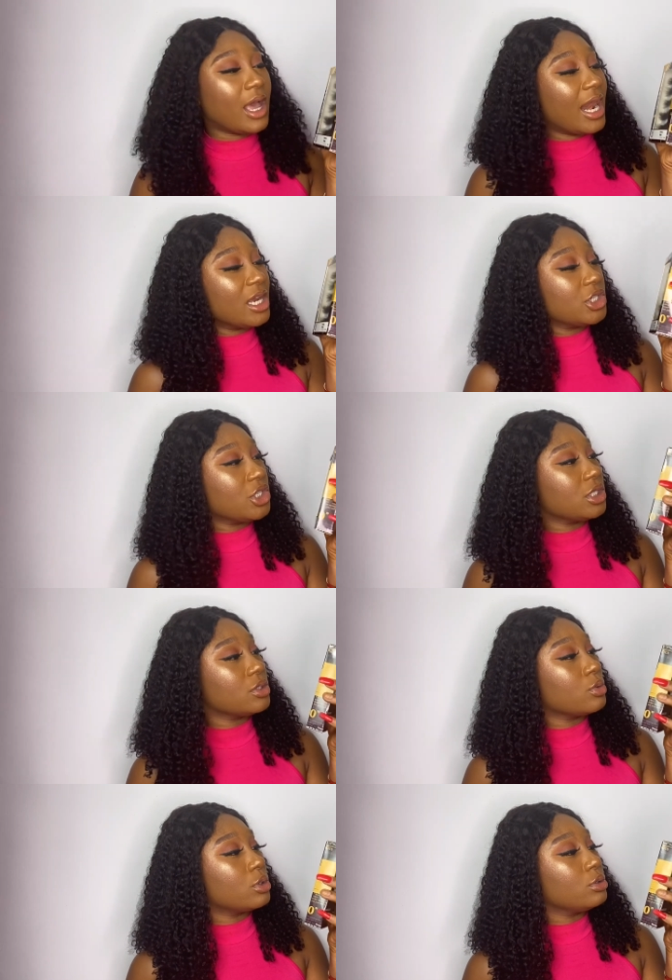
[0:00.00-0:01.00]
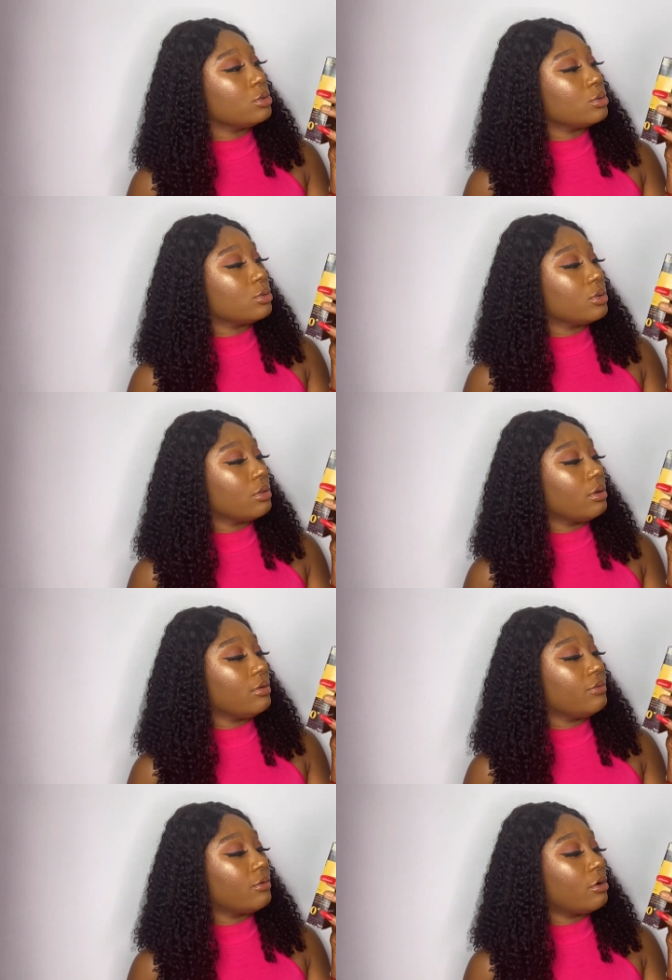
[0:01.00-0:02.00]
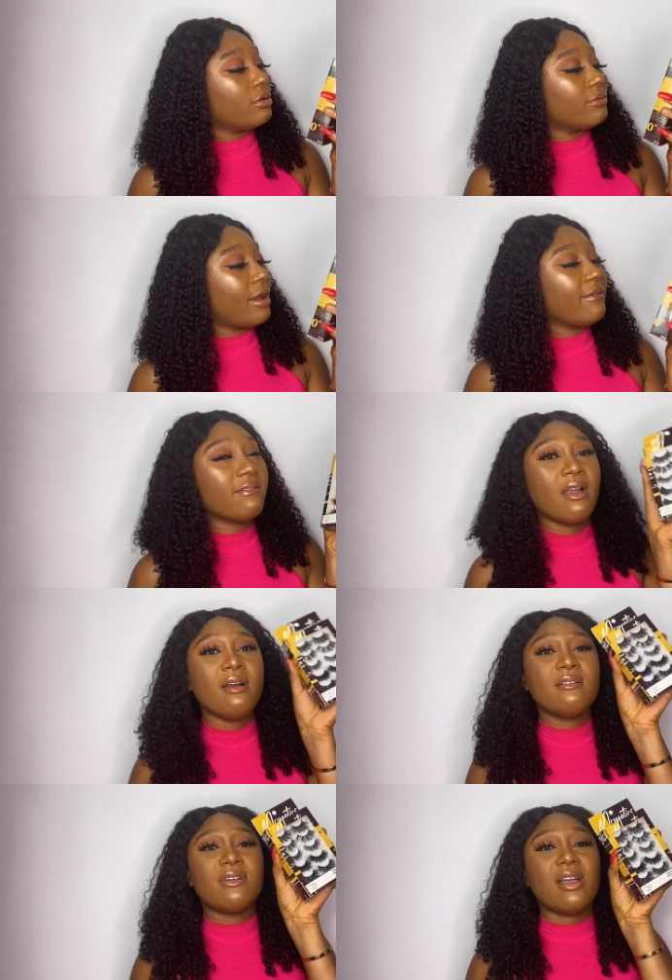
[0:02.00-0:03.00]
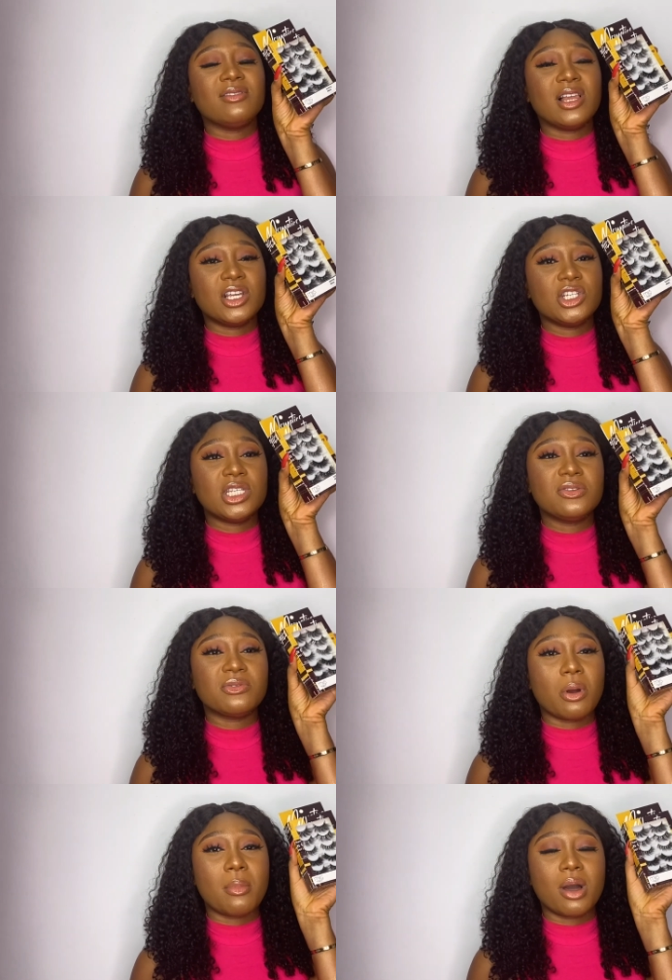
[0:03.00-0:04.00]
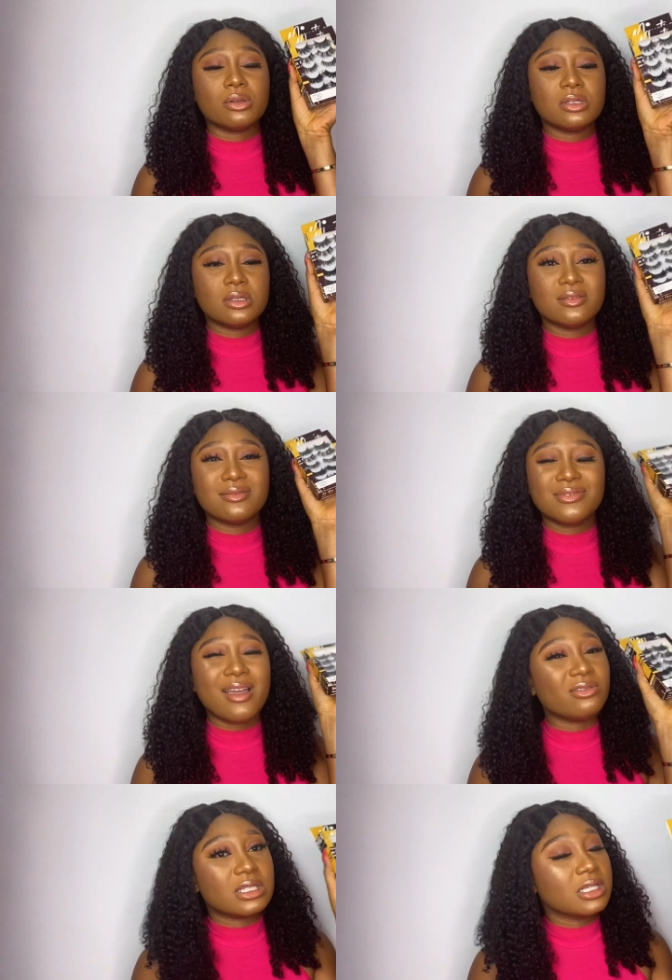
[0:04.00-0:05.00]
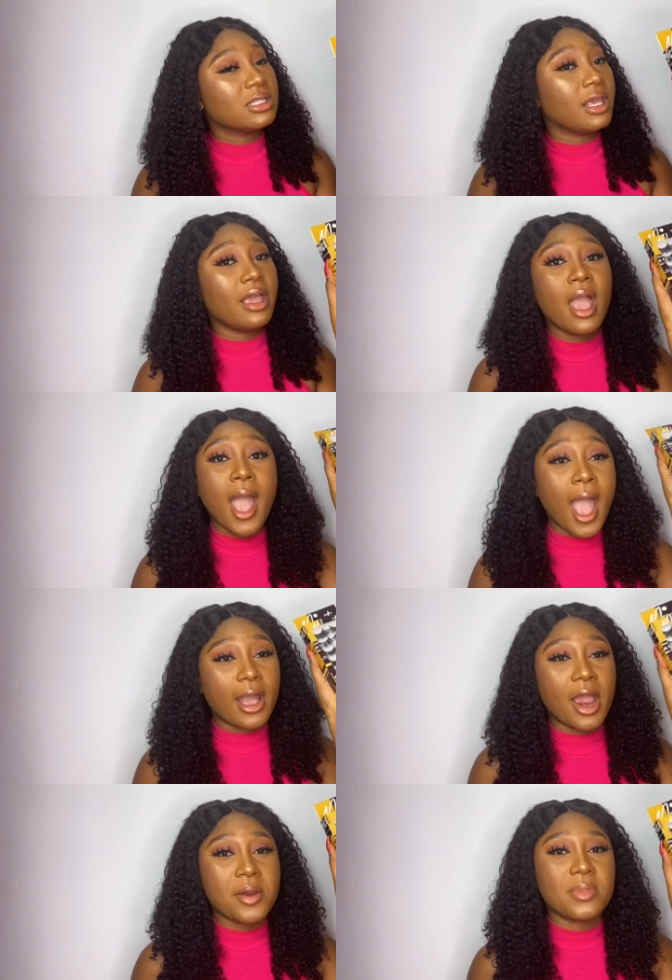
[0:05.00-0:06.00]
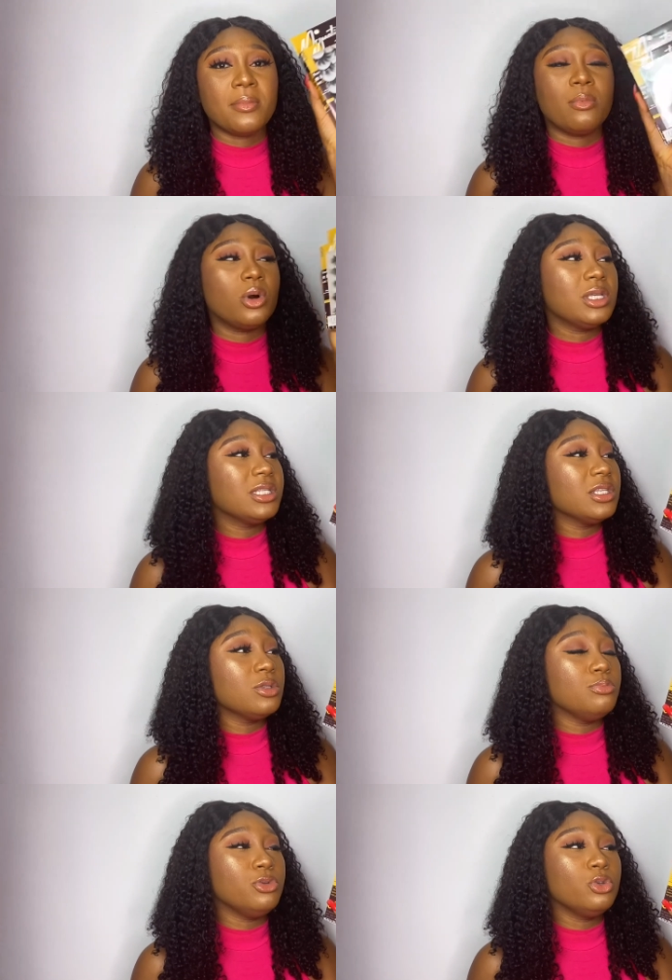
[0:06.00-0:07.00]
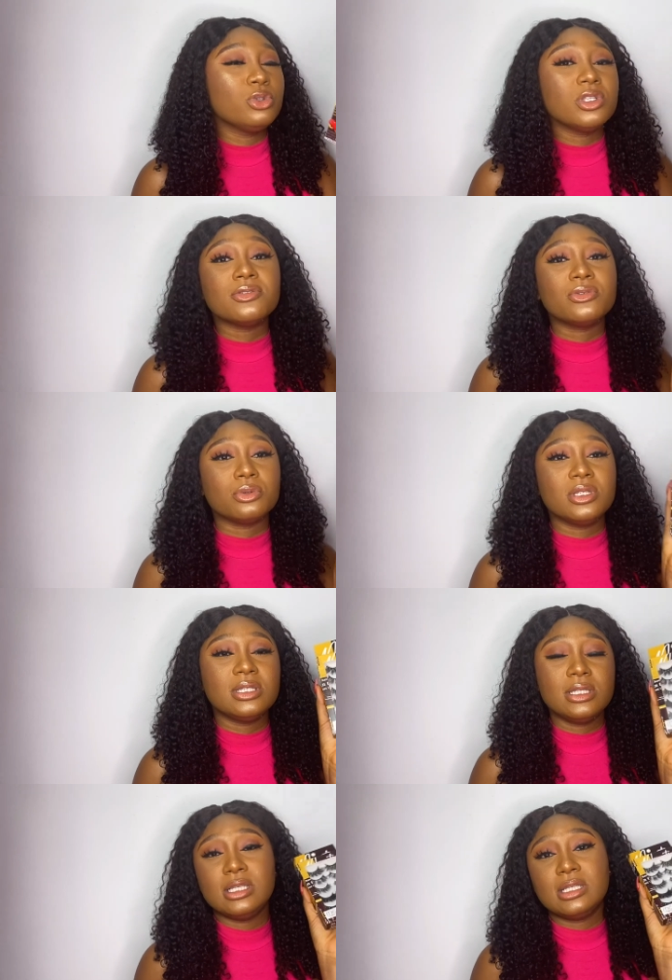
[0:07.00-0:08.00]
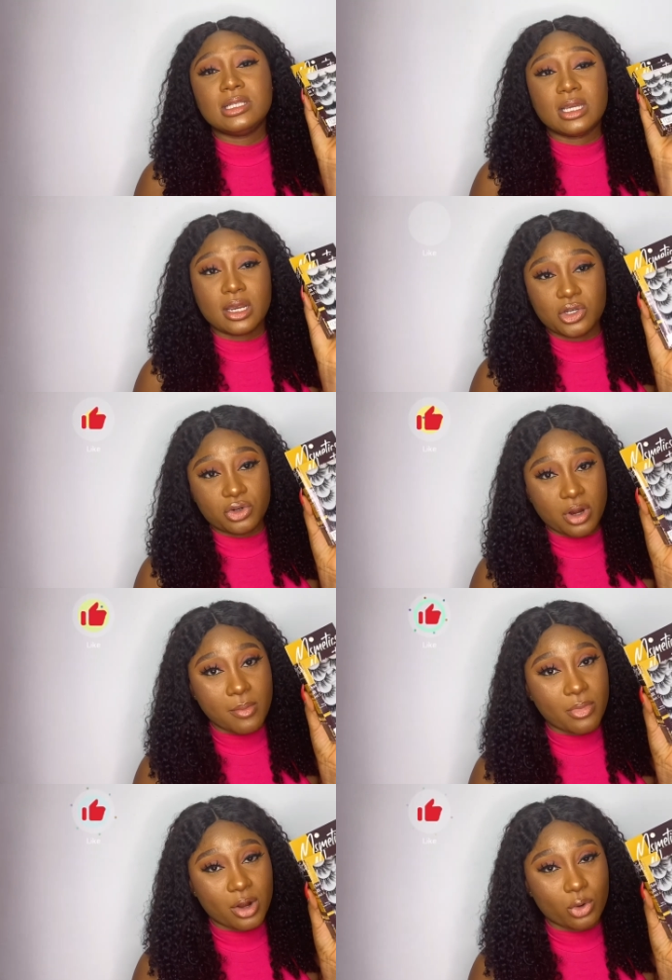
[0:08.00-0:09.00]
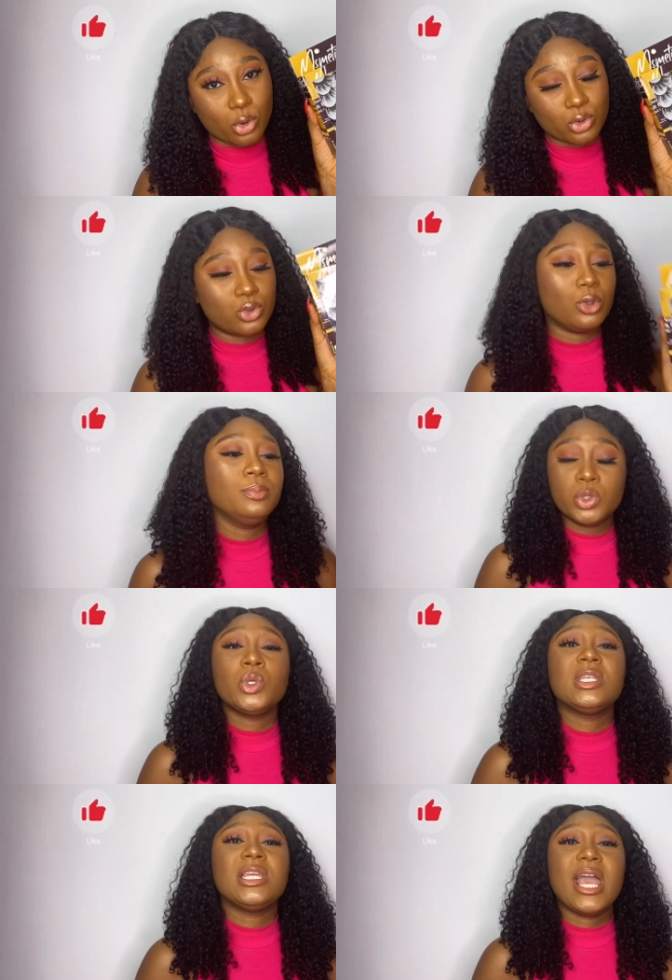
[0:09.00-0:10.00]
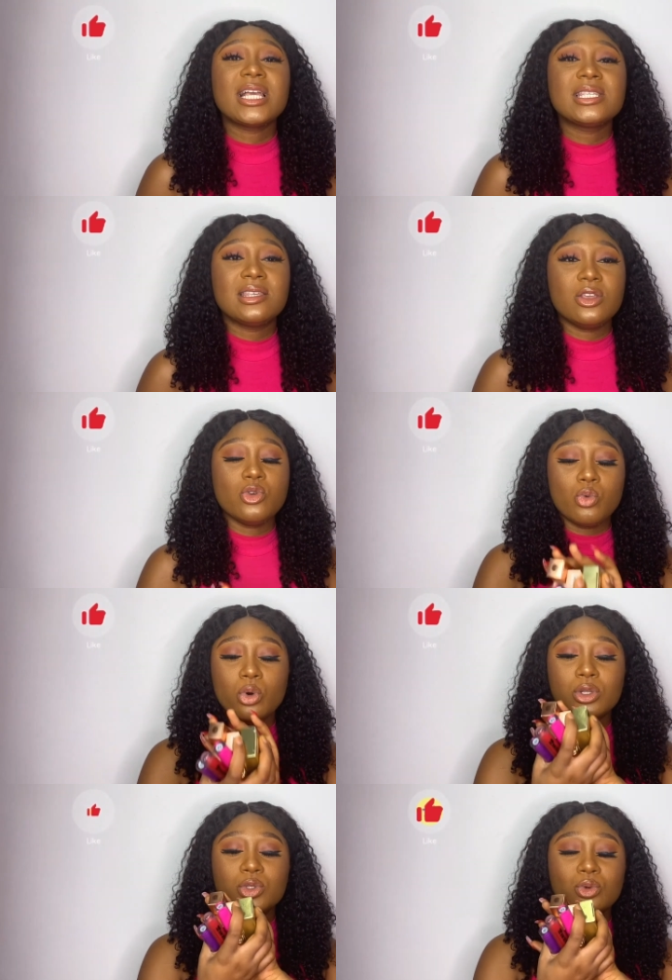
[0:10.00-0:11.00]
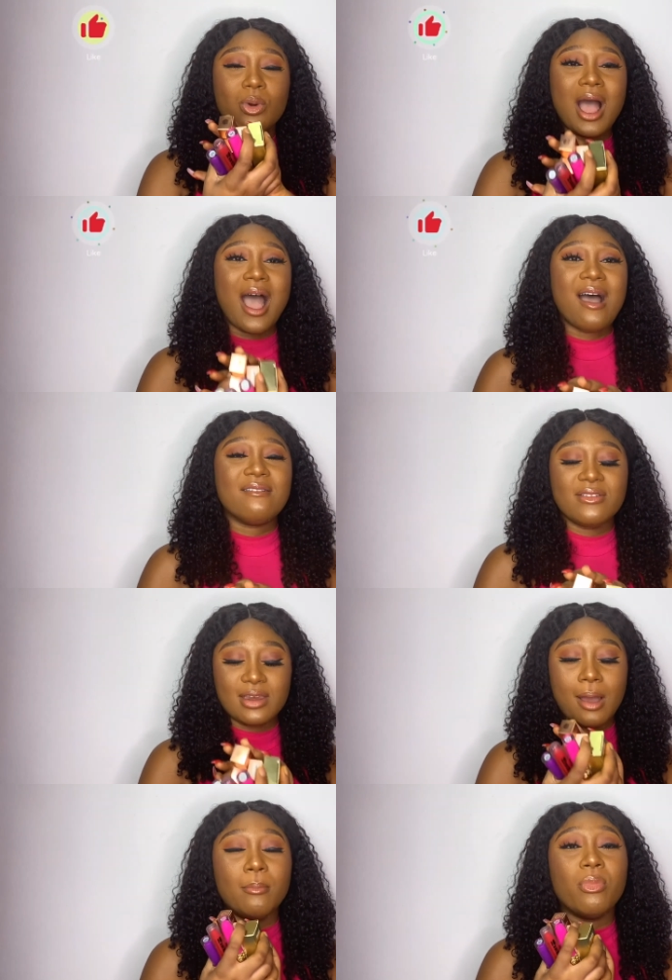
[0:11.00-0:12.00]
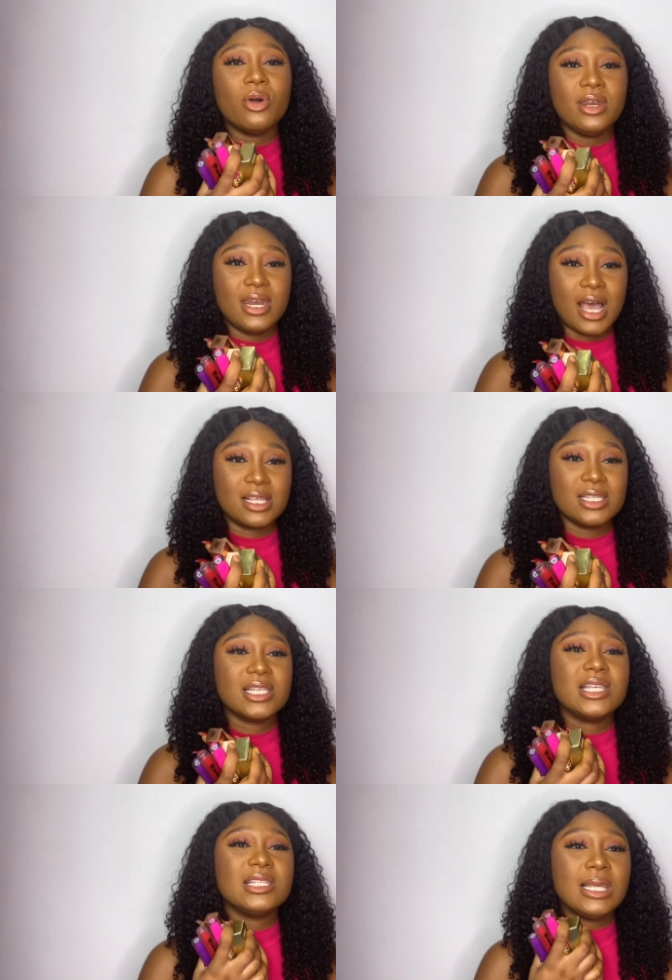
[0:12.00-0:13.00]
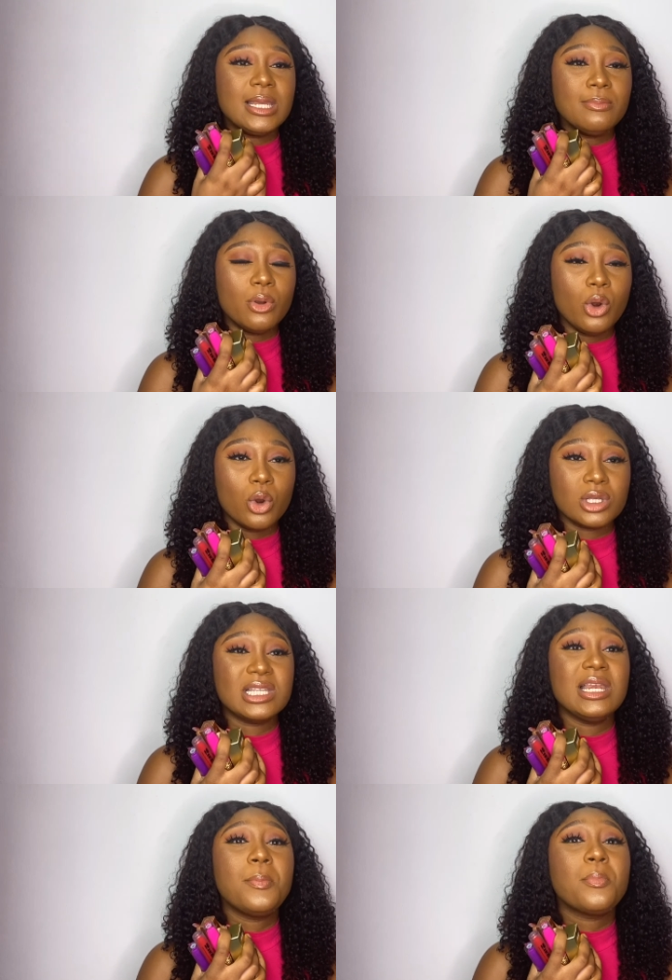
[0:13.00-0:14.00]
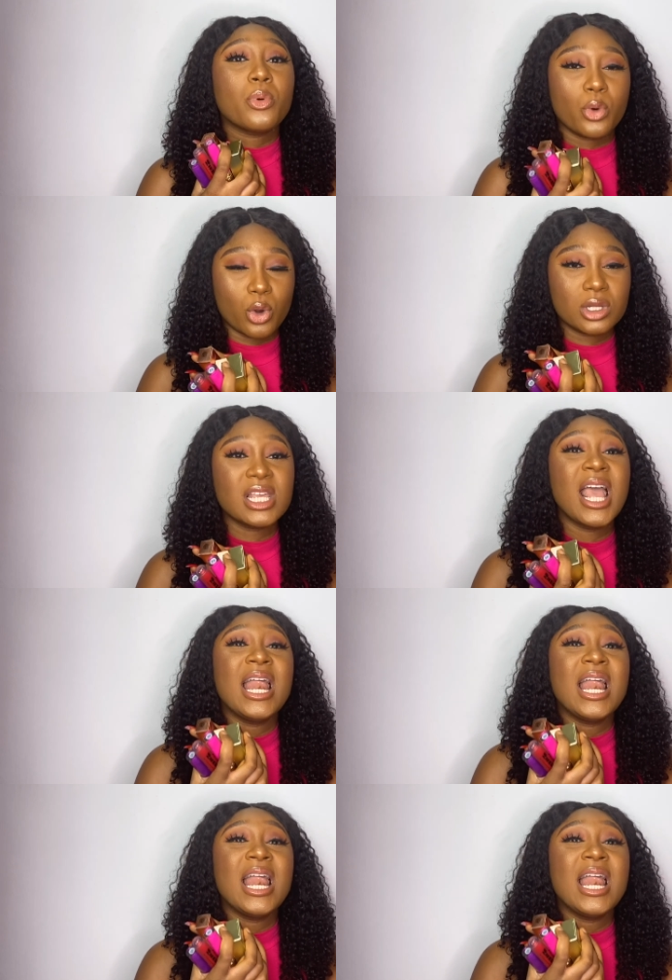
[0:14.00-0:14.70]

lashes. 1, 2, 3, 4, 5. Five lashes for about 5 or 6K. I can't remember, but it is beautiful. This is a Nigerian brand also. So the next thing you want to have in abundance is lip gloss, lip products,